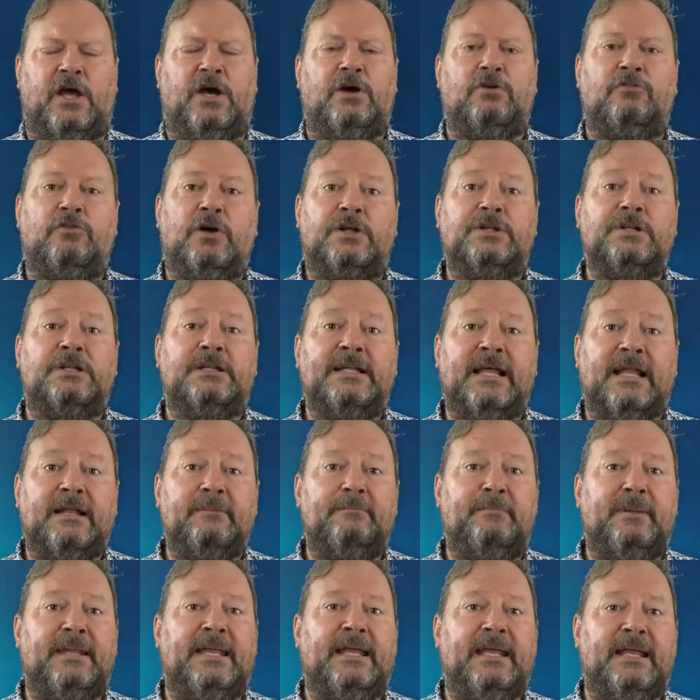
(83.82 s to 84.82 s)
Rather than
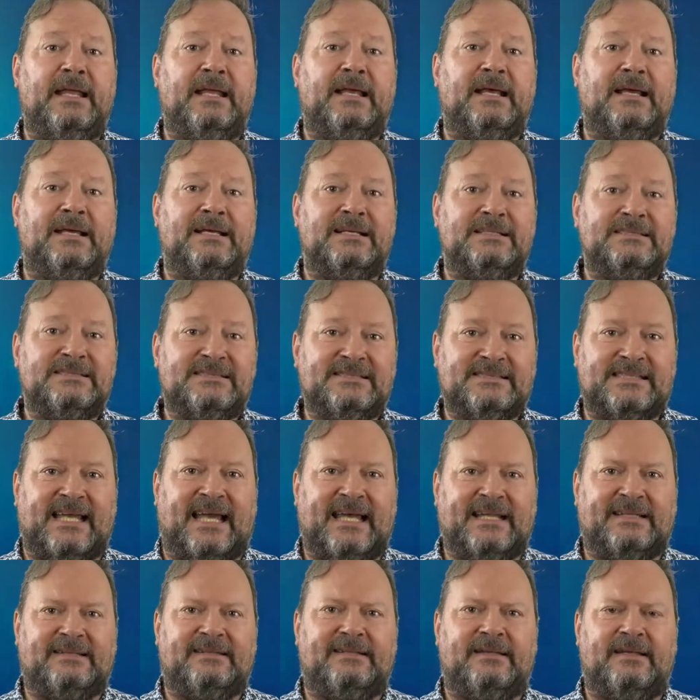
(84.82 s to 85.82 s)
being
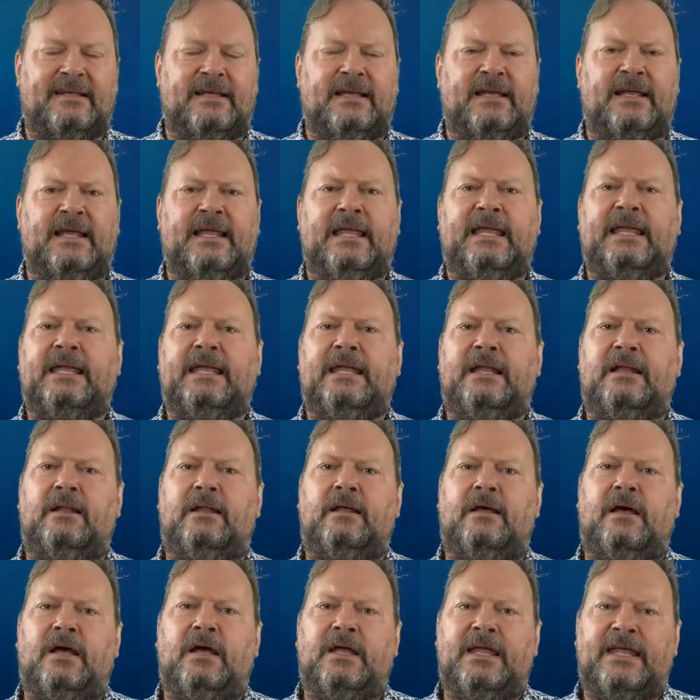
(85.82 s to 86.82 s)
set
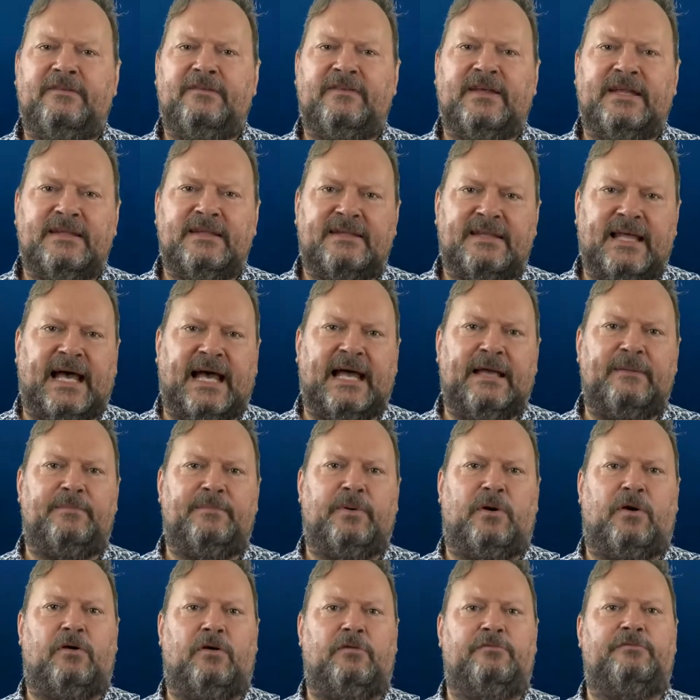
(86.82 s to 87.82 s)
in a given type
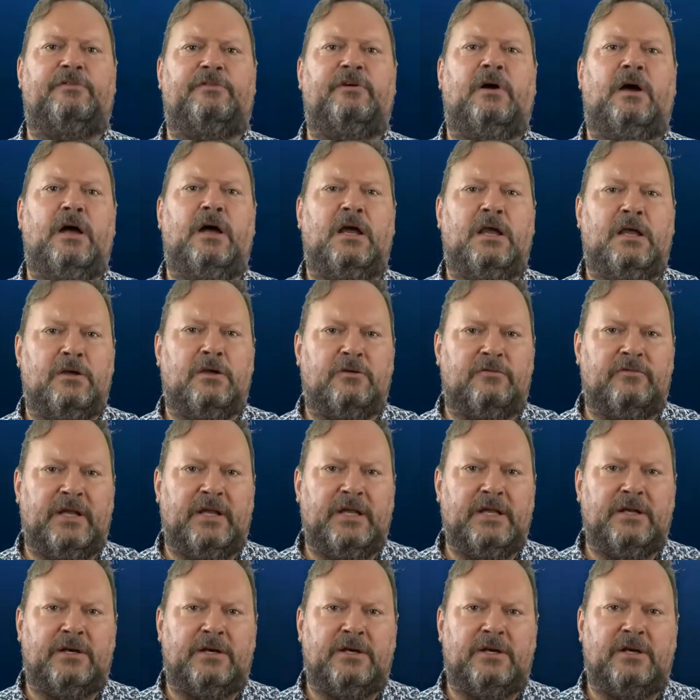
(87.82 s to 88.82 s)
of
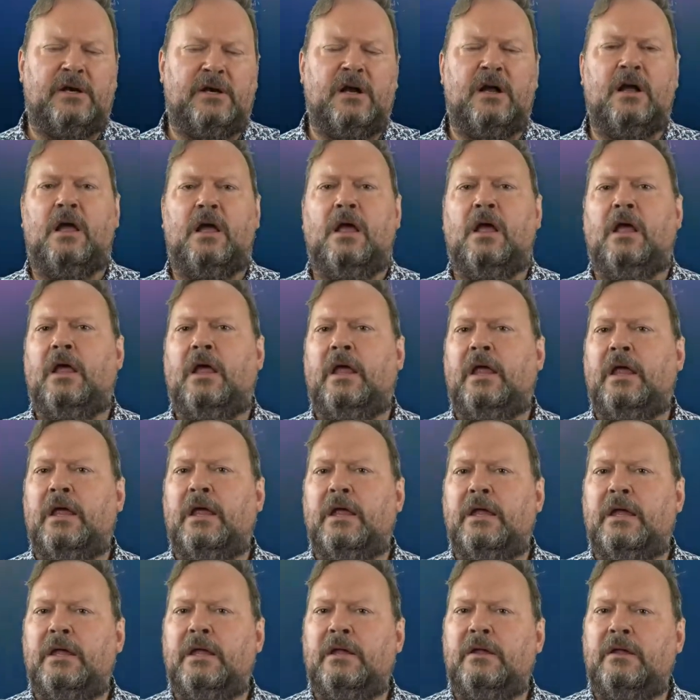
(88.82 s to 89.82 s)
career,
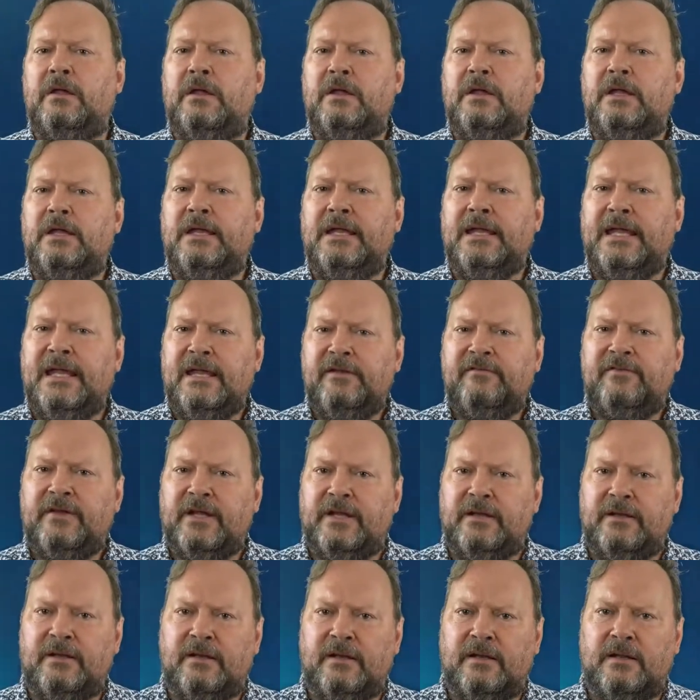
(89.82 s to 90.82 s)
uh,
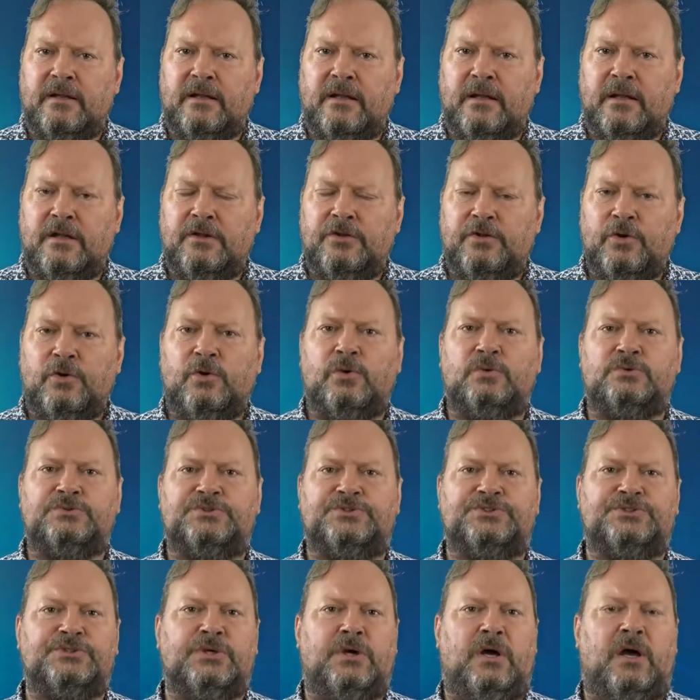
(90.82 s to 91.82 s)
even
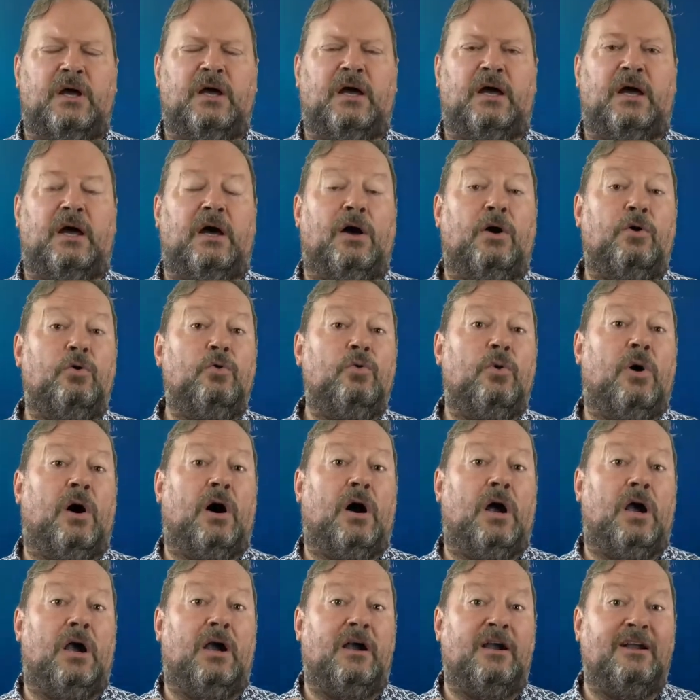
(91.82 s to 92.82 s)
those uh, who
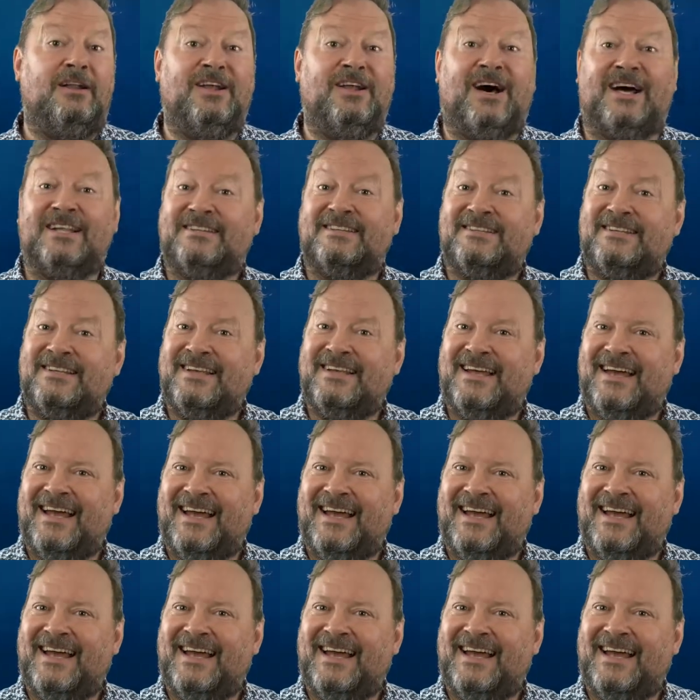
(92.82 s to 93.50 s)
are not